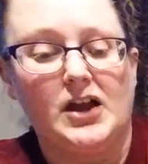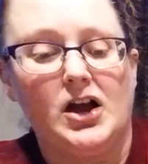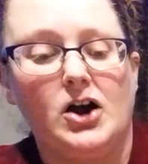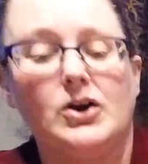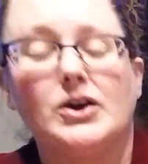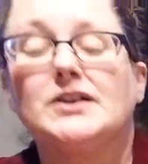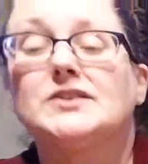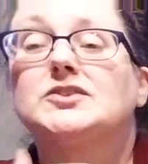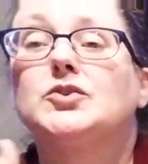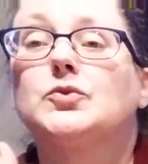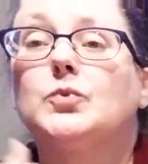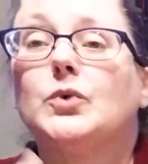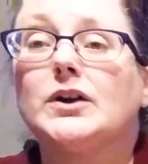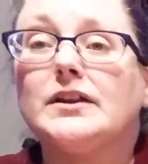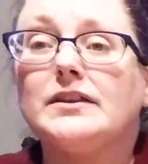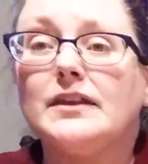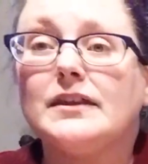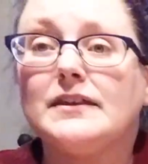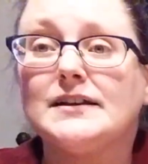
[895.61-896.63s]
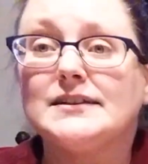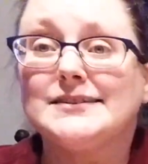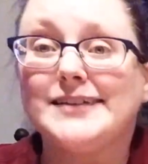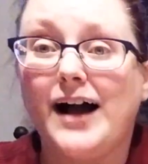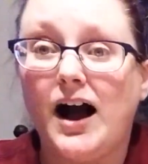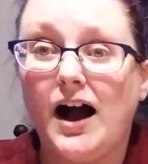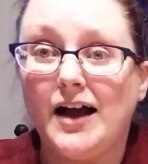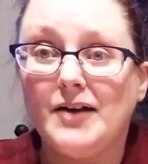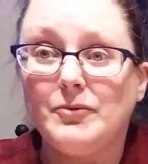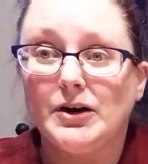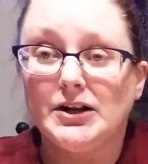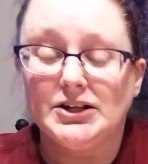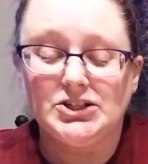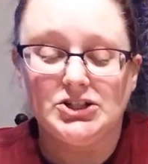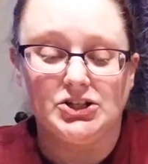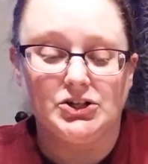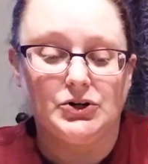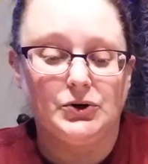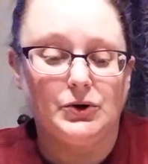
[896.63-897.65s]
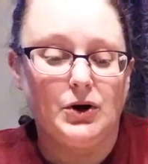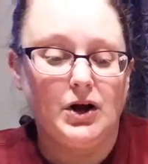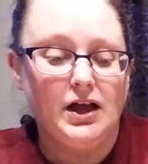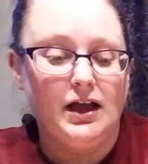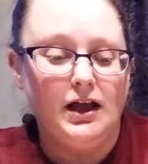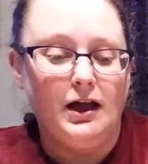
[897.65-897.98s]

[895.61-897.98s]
Okay, so one of the things I want to do